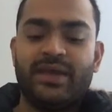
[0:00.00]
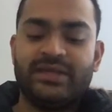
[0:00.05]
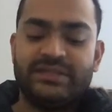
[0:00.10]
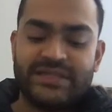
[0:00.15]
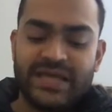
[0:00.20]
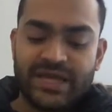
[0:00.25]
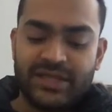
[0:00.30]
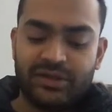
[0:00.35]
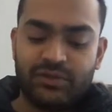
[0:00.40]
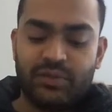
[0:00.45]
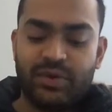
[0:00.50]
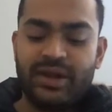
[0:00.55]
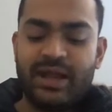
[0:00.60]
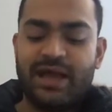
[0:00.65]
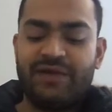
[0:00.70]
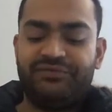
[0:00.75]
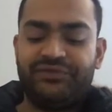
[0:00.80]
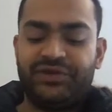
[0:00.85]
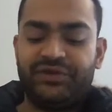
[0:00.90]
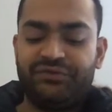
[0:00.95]
task 1.
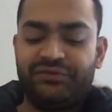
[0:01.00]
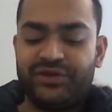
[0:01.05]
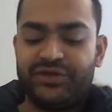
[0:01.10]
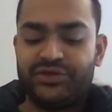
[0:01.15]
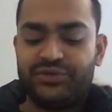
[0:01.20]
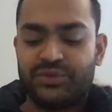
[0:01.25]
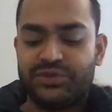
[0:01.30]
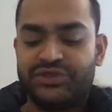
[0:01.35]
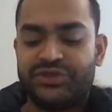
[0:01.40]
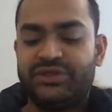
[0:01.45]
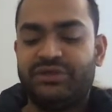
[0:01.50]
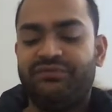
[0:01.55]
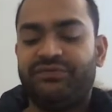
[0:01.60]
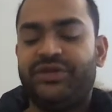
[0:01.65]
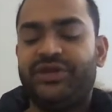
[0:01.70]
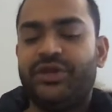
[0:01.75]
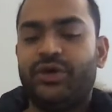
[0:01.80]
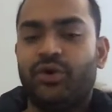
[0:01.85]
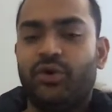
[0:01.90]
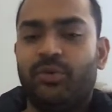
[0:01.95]
After you finish watching the
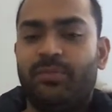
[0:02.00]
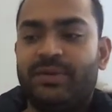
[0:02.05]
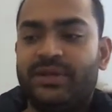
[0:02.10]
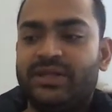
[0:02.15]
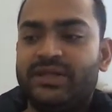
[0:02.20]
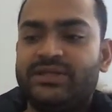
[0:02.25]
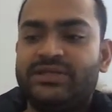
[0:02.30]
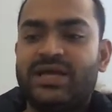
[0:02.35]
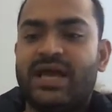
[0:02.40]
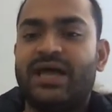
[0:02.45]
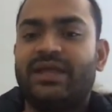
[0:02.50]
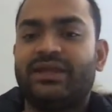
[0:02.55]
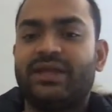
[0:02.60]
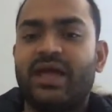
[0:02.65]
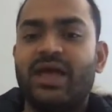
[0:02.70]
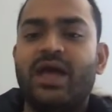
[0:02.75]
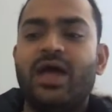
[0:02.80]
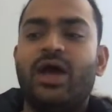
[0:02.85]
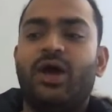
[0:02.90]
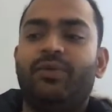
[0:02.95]
video, open the task.
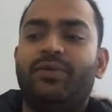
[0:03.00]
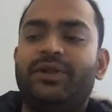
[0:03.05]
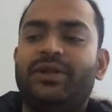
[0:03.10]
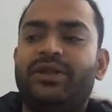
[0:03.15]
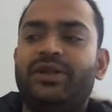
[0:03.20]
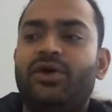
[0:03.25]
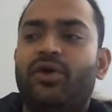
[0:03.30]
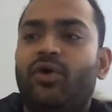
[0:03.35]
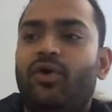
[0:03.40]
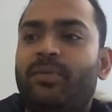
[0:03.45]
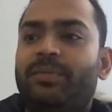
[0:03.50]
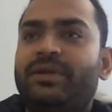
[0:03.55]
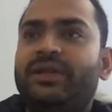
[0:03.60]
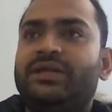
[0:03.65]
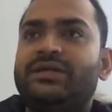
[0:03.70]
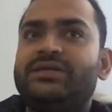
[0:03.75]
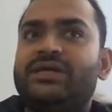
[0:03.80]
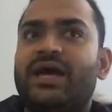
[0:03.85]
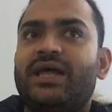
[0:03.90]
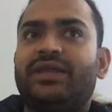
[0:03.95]
Once you open
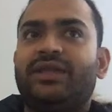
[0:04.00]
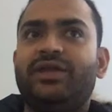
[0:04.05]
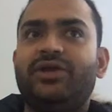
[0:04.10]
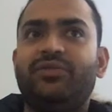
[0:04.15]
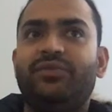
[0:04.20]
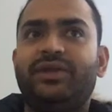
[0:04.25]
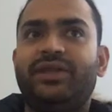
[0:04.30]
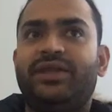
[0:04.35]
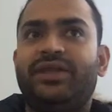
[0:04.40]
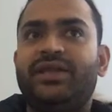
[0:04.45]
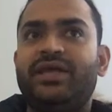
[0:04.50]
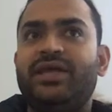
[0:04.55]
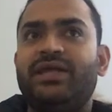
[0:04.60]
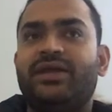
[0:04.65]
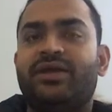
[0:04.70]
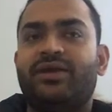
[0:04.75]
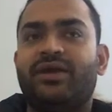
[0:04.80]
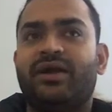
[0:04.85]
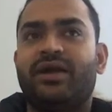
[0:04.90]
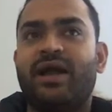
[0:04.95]
the task, you will see
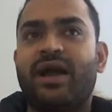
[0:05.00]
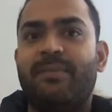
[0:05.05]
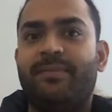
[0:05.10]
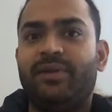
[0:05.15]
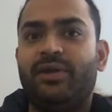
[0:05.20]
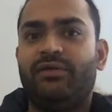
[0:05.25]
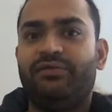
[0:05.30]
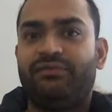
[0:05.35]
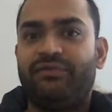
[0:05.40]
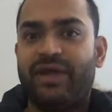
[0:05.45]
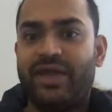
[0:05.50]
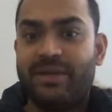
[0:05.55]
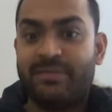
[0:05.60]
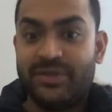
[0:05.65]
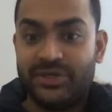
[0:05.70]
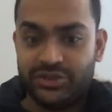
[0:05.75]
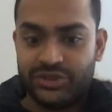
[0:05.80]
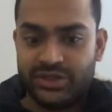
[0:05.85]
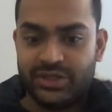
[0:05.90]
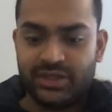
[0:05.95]
there are a couple of
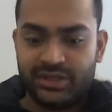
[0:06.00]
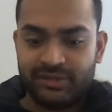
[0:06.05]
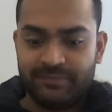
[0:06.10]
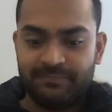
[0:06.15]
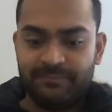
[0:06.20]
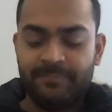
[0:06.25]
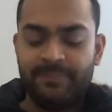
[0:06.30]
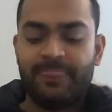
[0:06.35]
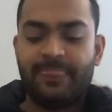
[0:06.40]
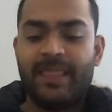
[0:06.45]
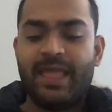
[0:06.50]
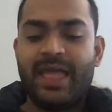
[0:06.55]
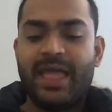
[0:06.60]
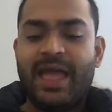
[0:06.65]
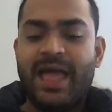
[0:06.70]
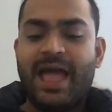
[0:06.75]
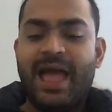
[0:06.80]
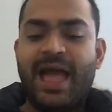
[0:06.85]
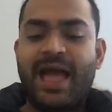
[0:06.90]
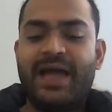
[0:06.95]
images,
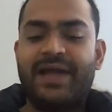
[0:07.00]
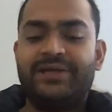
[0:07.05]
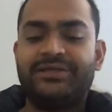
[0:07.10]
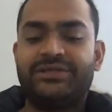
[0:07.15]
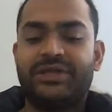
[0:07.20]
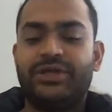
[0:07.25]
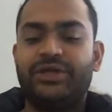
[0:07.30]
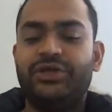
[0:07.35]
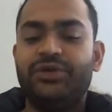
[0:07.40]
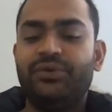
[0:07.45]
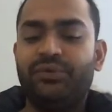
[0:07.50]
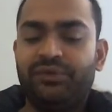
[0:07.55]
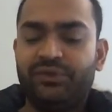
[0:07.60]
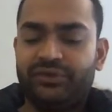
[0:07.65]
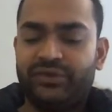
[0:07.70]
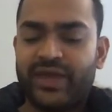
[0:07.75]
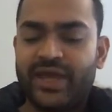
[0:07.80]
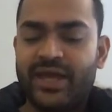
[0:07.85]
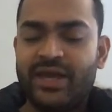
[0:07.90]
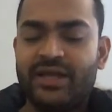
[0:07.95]
and you
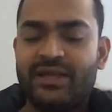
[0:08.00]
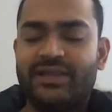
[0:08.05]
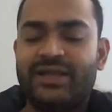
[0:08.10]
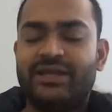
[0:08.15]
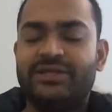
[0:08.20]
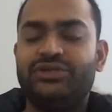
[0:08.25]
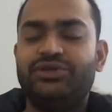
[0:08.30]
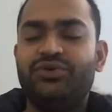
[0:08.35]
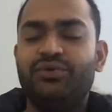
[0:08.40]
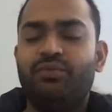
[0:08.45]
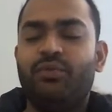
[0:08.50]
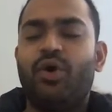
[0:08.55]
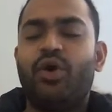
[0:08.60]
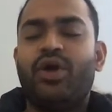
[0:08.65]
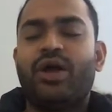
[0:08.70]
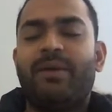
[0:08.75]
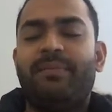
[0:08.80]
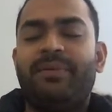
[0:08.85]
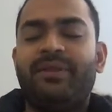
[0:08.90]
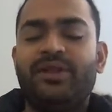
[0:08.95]
think that you
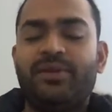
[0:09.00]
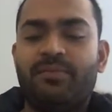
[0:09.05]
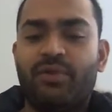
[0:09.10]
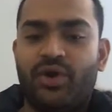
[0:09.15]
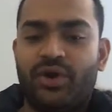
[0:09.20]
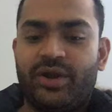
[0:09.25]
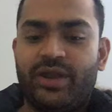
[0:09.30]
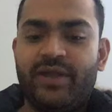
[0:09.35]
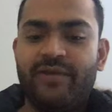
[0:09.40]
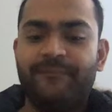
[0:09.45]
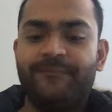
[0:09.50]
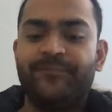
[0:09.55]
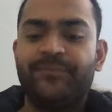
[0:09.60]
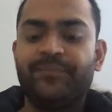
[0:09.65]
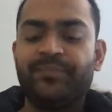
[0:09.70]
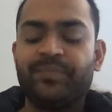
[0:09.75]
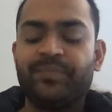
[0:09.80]
woke up in the morning